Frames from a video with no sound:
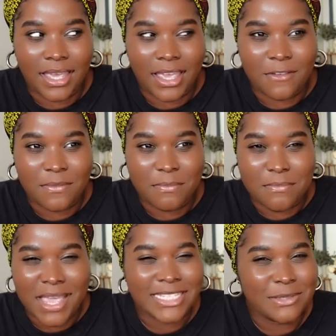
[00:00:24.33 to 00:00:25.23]
it
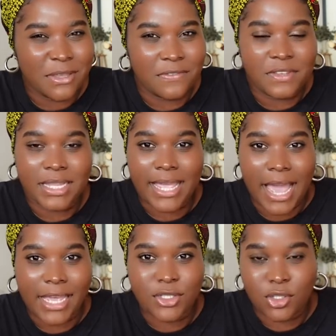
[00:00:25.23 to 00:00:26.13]
makes me feel like
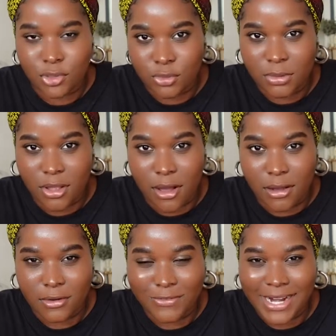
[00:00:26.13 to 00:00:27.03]
I too
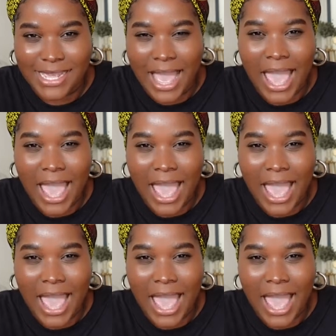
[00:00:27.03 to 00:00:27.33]
belong, right?